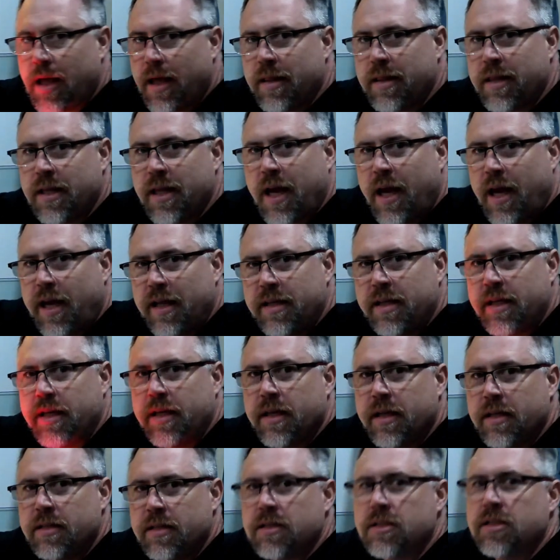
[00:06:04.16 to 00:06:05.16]
the
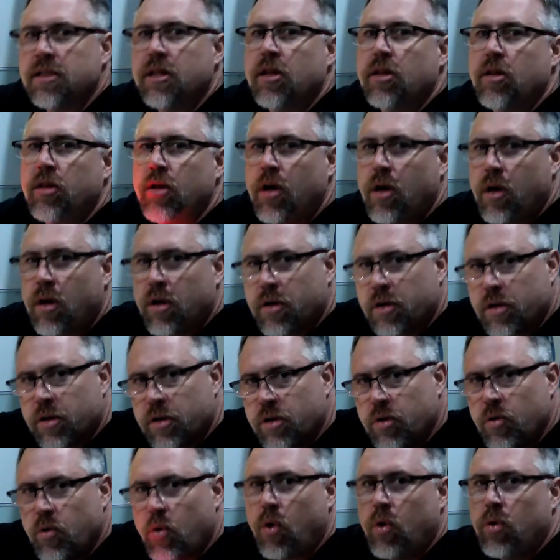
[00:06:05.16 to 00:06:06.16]
idea is the longer
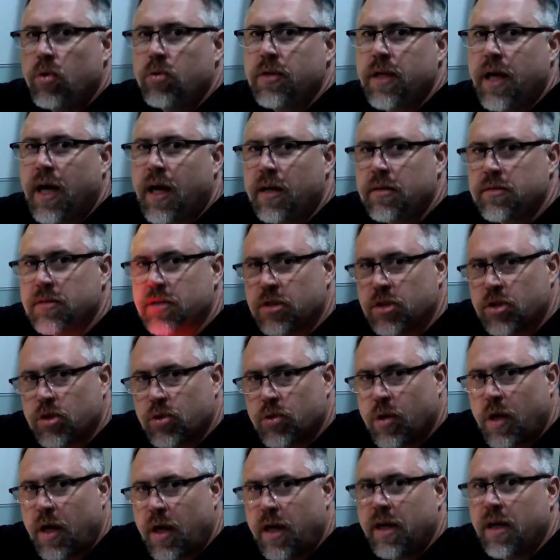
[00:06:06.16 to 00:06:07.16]
you hold out to
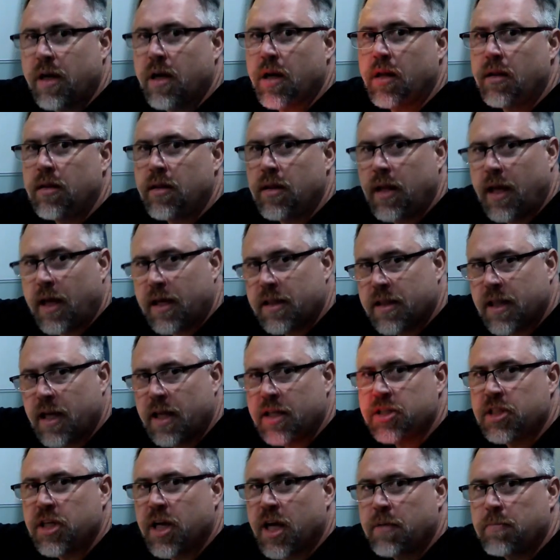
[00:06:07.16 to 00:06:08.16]
try to collect
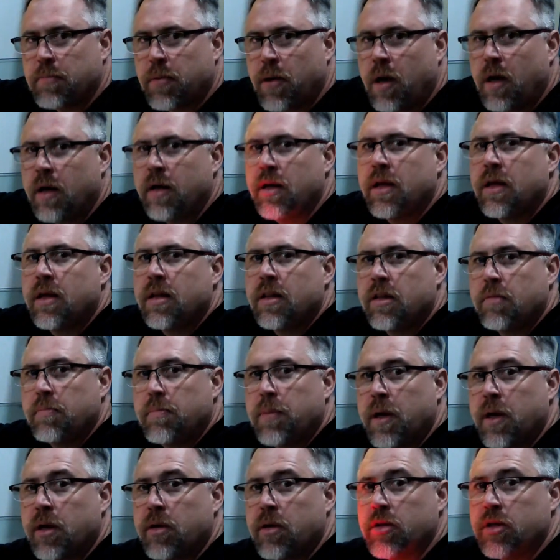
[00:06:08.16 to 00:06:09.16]
that jackpot, the
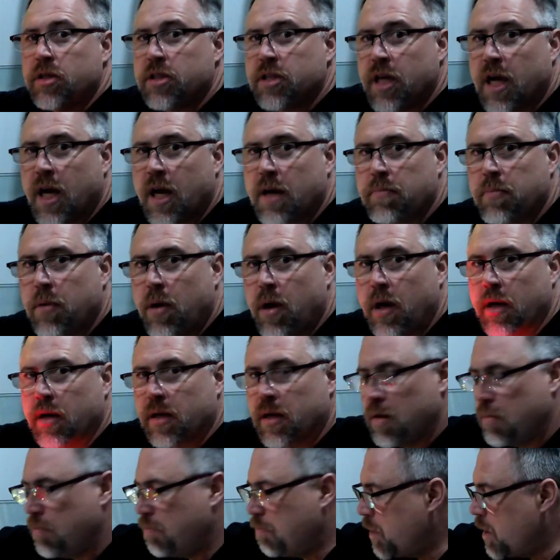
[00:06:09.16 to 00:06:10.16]
bigger the
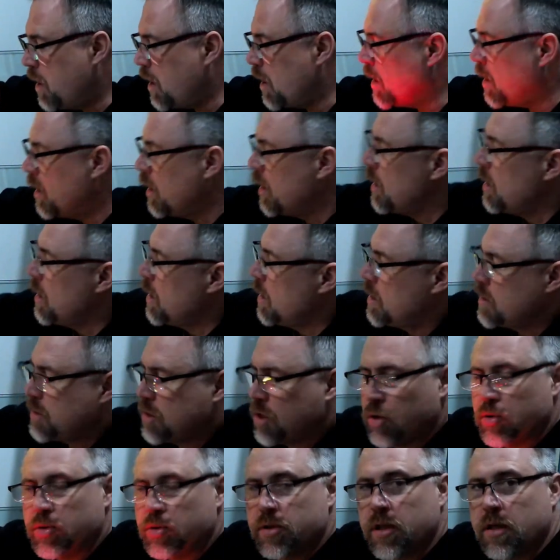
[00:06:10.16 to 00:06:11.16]
jackpot can be.
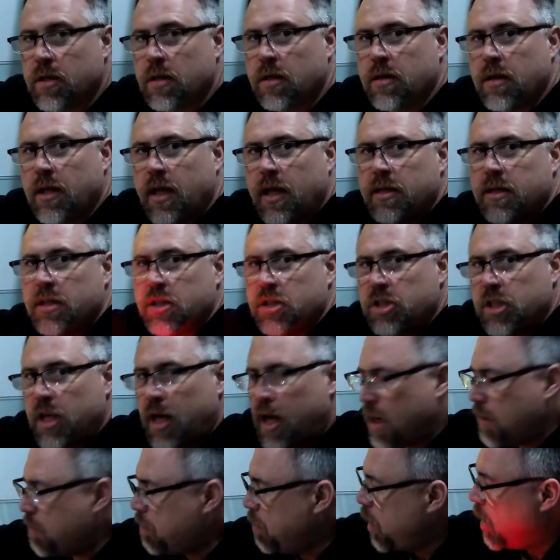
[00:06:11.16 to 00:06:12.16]
So to collect the
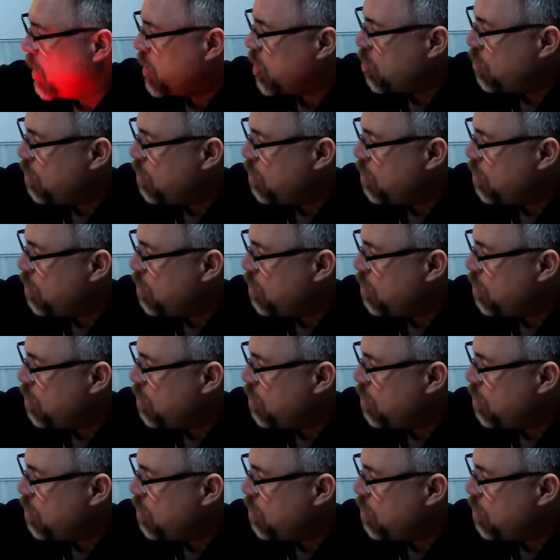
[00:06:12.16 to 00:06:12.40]
jackpot,